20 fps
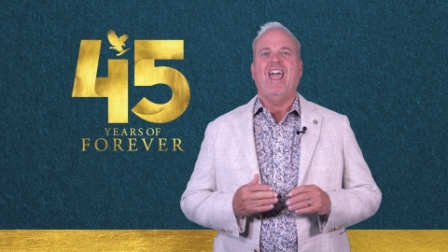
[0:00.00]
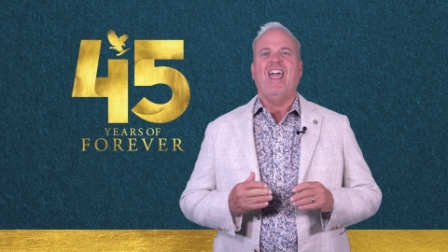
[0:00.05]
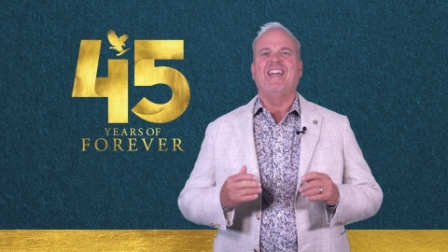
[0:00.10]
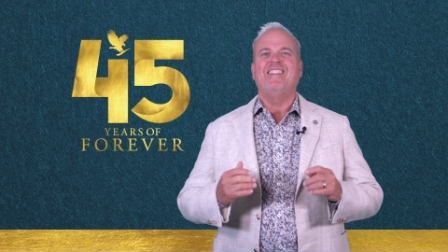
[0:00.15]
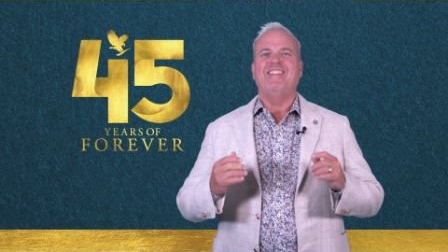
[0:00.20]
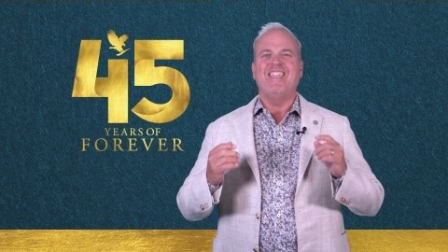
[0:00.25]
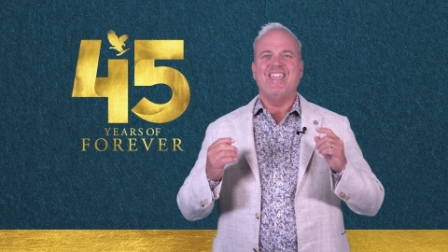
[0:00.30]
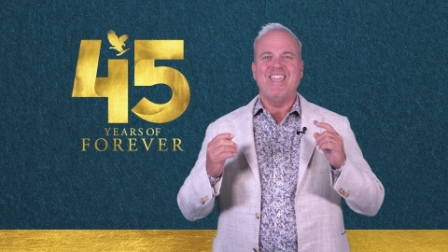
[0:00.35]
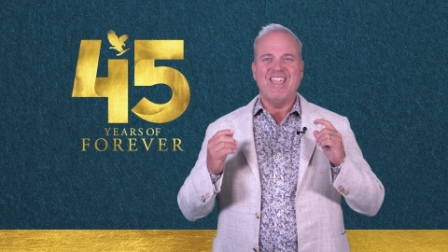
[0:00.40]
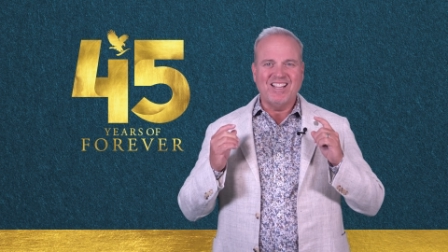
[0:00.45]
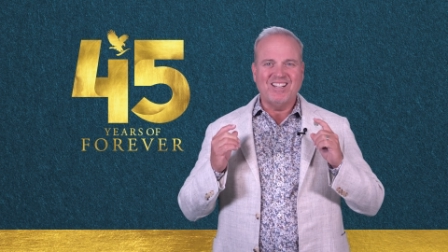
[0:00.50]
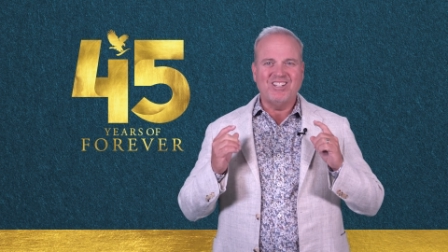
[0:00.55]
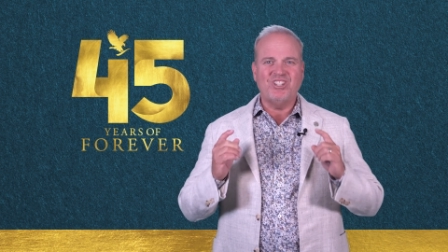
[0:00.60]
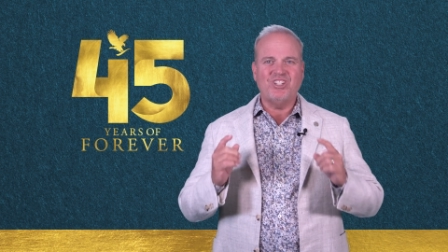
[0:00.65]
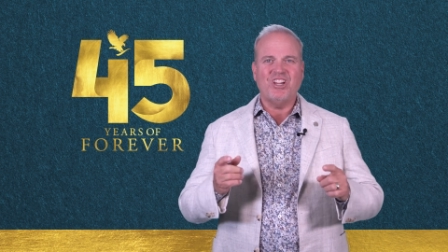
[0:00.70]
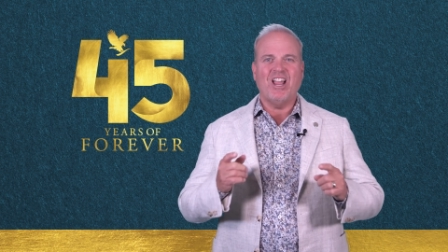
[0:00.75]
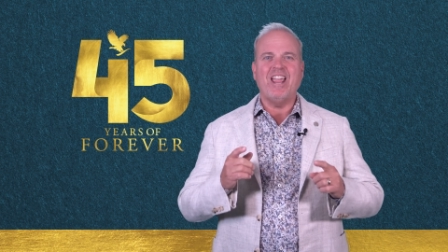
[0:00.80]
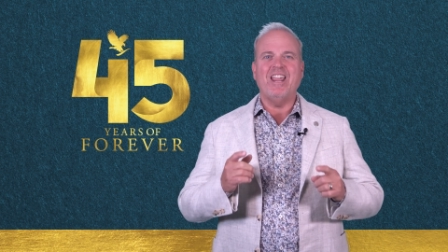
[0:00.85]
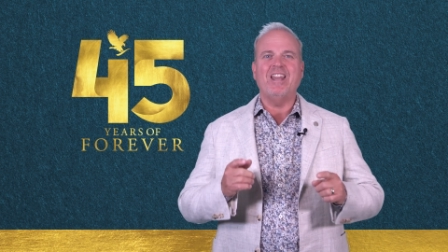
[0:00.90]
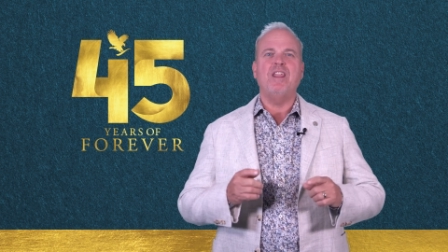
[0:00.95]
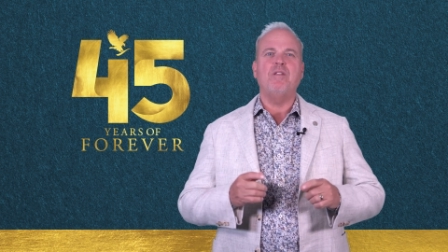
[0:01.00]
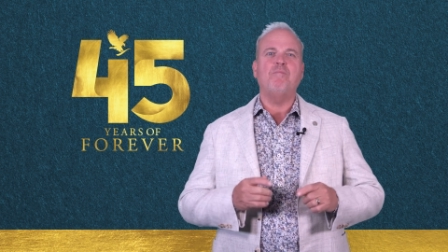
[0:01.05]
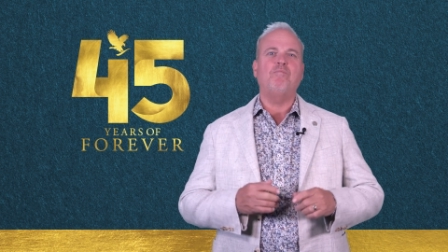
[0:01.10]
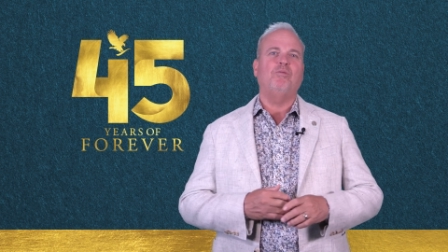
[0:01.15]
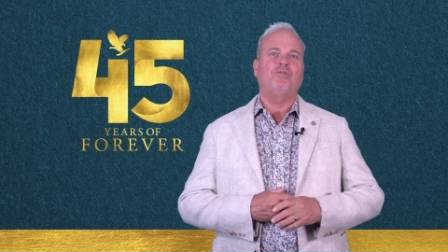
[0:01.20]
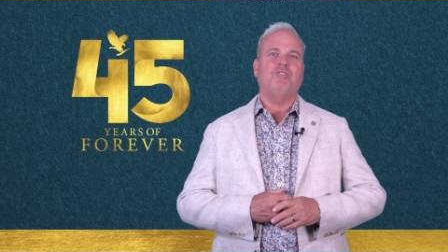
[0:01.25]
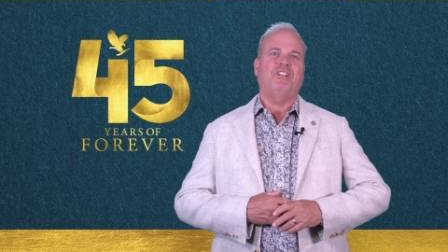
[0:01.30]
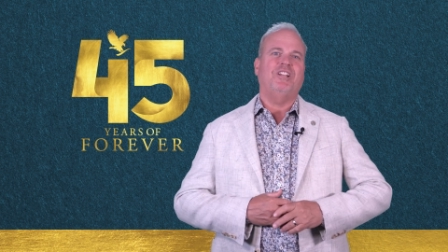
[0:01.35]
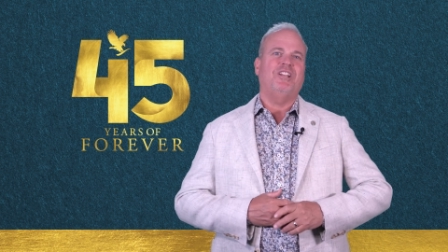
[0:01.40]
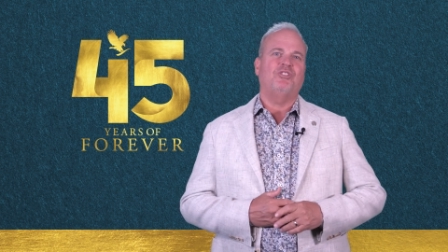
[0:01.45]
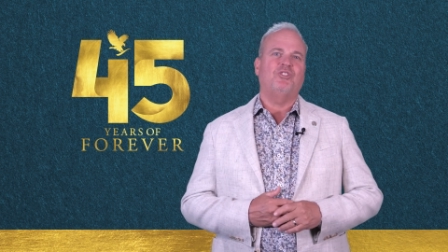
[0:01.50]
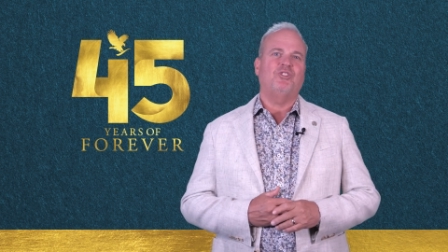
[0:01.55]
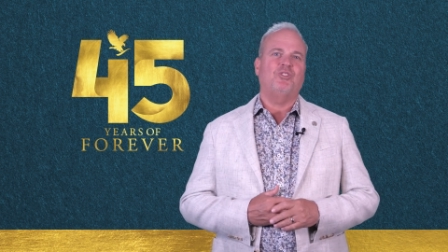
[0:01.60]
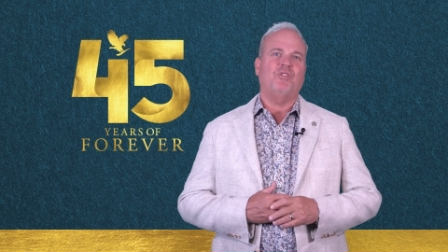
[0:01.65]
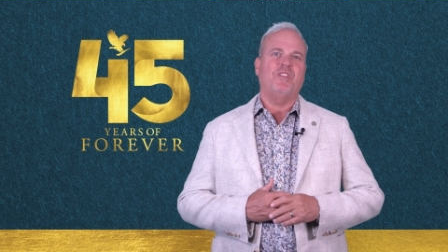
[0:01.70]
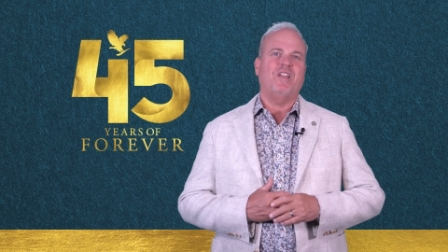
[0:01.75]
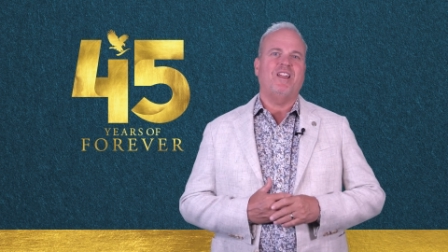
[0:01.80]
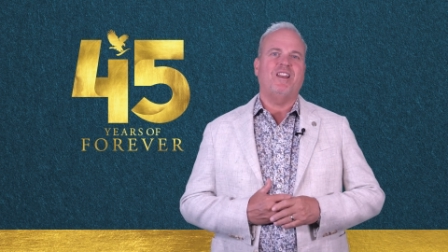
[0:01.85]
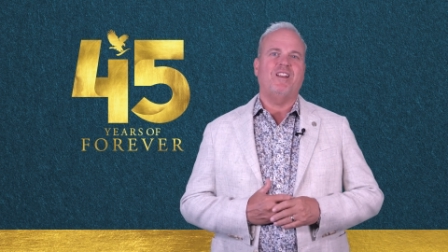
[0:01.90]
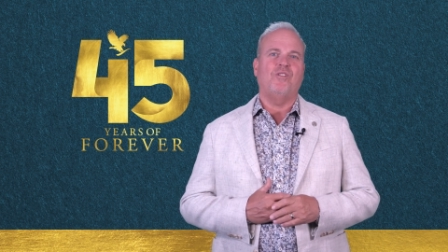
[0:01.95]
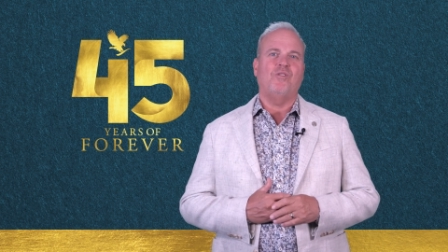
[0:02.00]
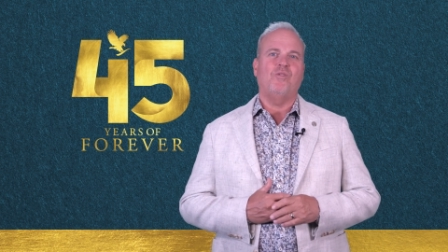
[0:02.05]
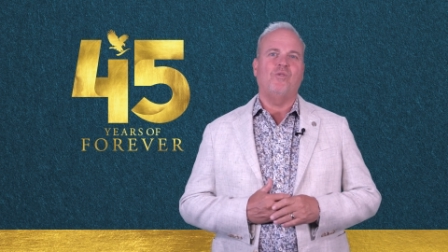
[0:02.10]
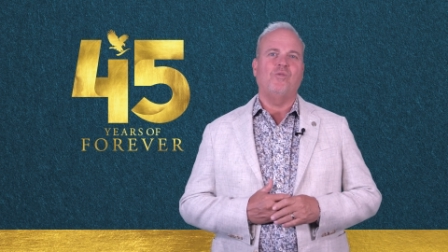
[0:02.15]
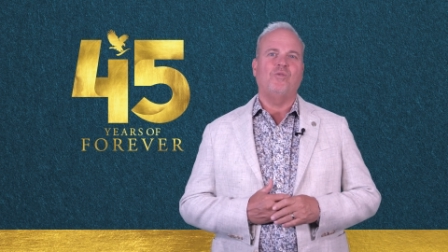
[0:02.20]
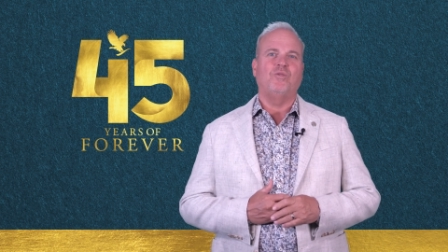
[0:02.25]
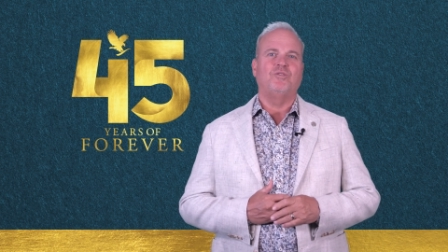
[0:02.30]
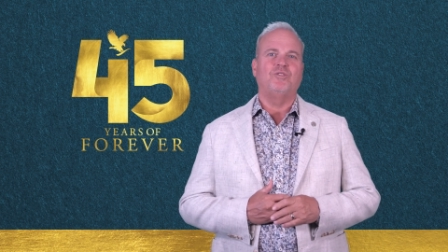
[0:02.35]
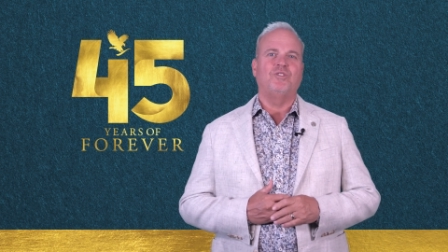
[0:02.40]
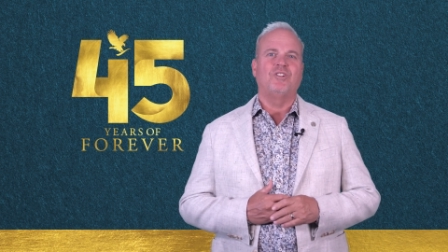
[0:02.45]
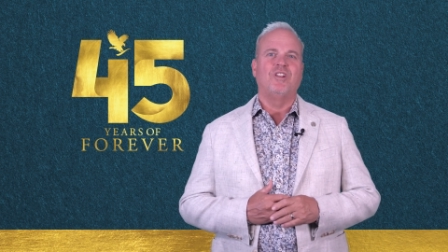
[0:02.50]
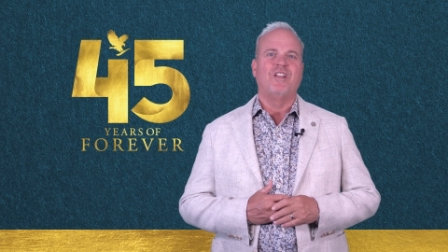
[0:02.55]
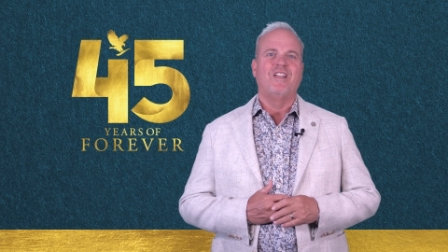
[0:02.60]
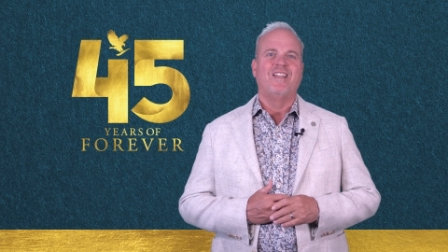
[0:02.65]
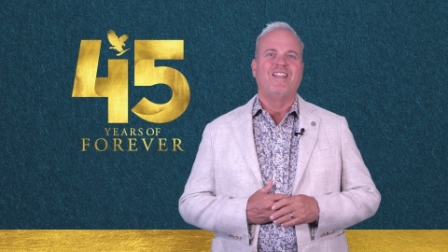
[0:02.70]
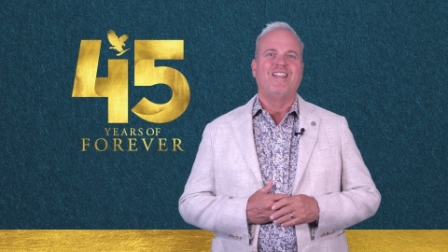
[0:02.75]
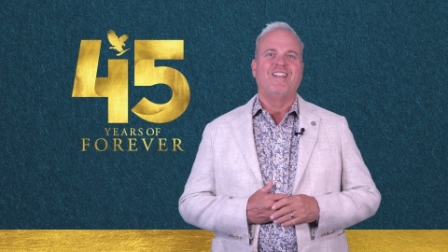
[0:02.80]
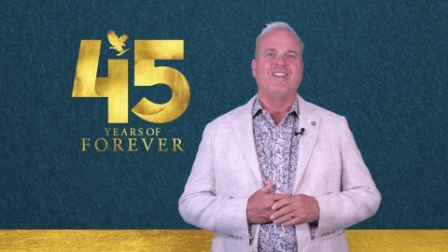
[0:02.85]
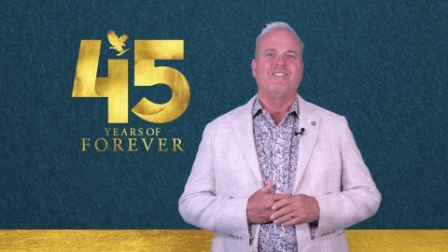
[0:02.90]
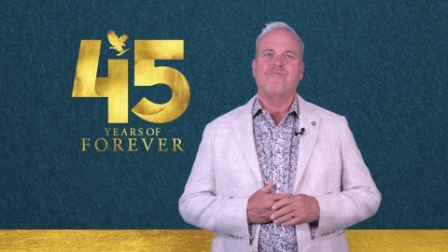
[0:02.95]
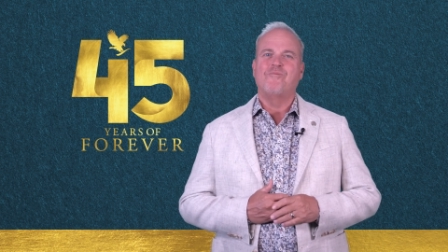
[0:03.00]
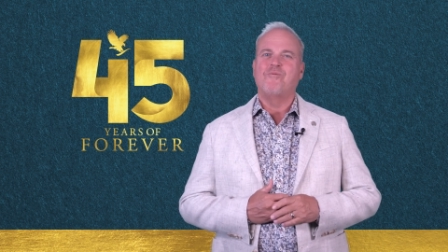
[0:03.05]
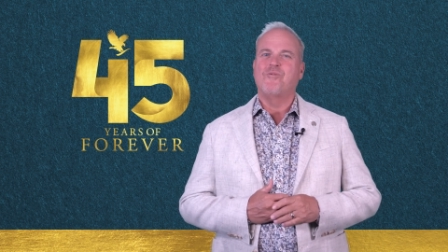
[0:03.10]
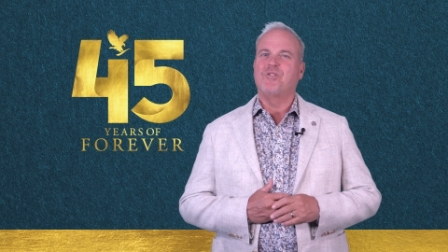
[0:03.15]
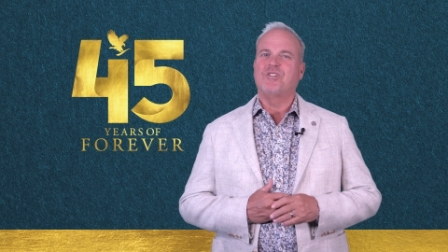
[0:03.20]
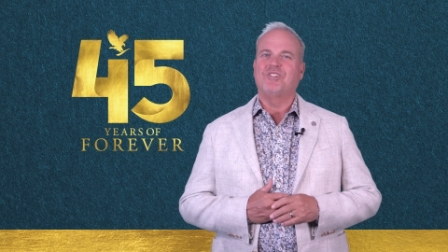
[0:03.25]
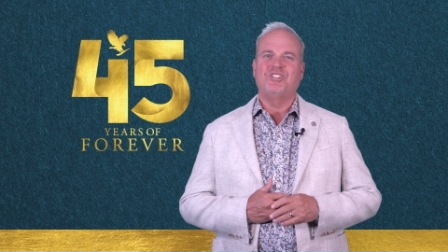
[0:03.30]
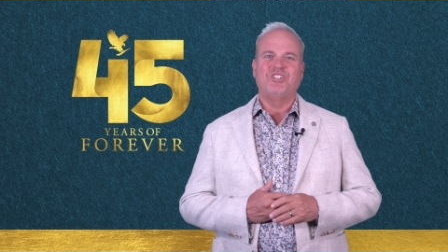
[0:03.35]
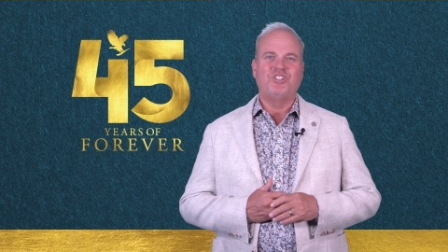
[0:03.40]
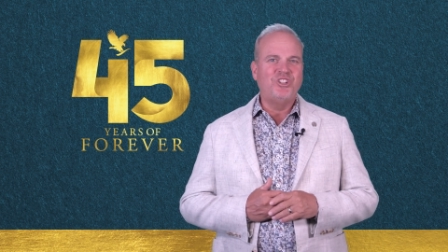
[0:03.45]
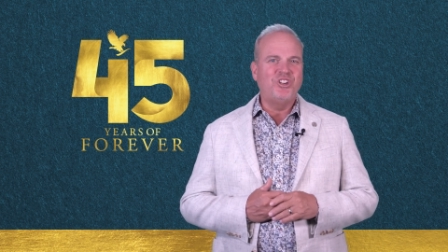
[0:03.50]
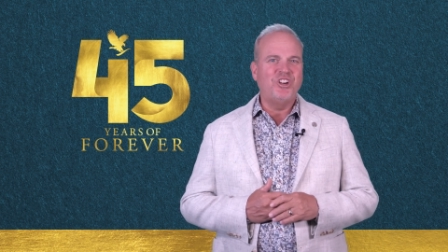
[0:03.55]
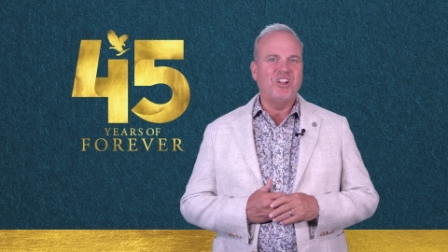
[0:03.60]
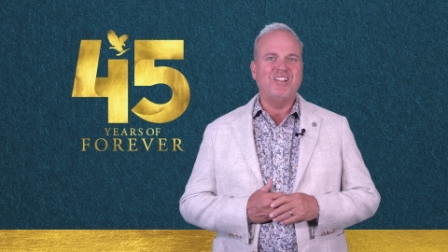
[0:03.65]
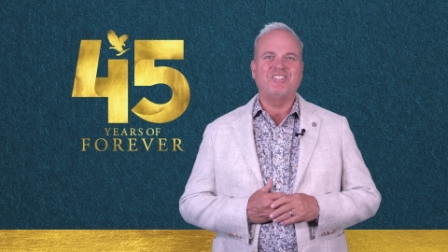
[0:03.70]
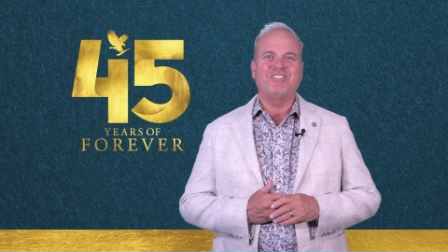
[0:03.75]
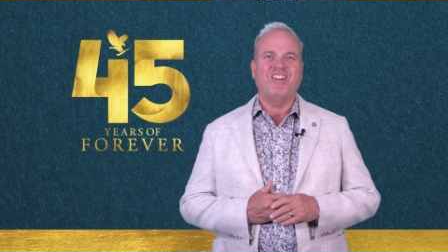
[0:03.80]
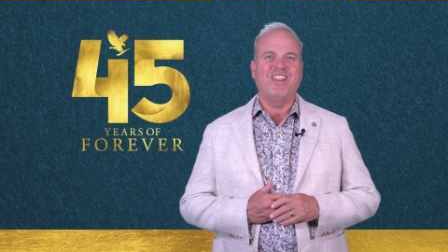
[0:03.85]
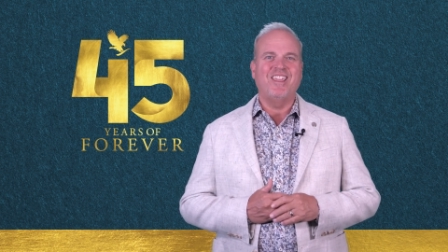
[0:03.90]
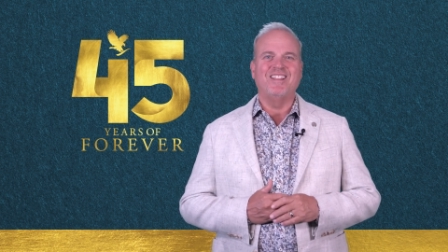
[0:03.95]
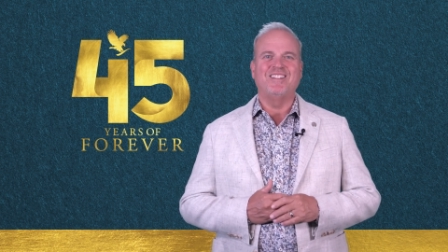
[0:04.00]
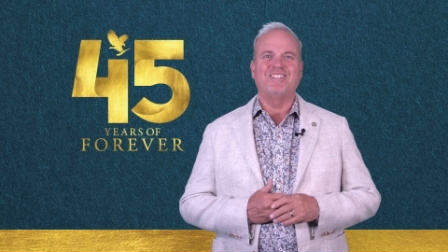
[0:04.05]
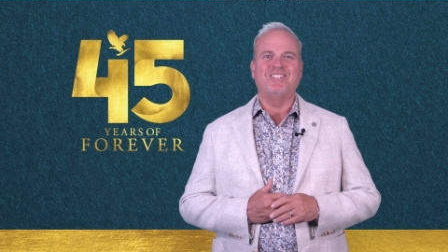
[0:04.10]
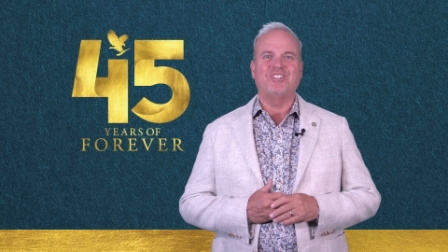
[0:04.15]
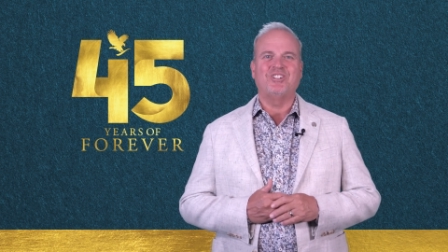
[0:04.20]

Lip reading: and the exciting potential that it holds. We're just getting